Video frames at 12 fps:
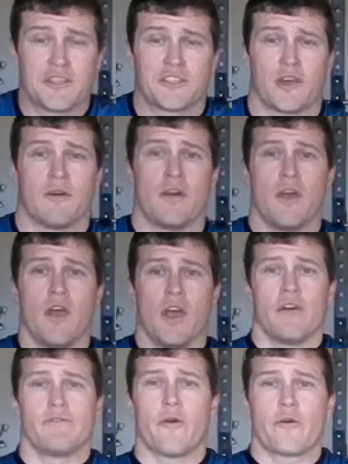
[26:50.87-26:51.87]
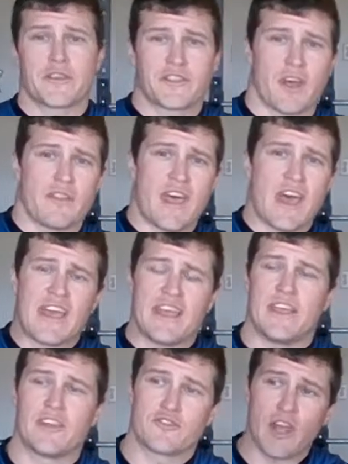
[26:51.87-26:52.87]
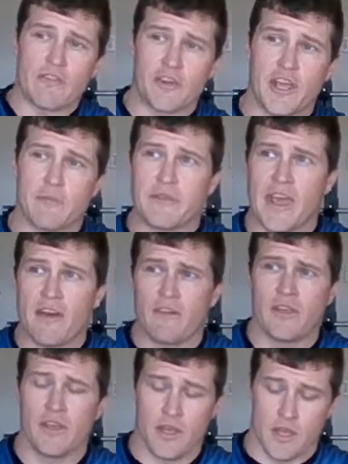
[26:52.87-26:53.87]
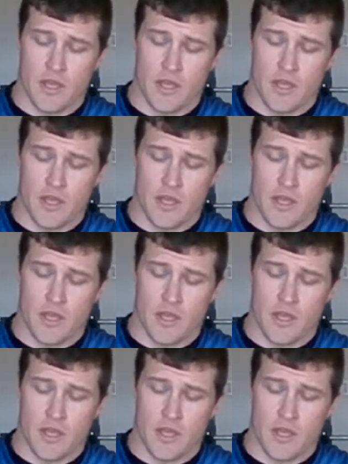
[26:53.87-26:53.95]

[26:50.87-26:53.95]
So focus on that. Drive your hip down.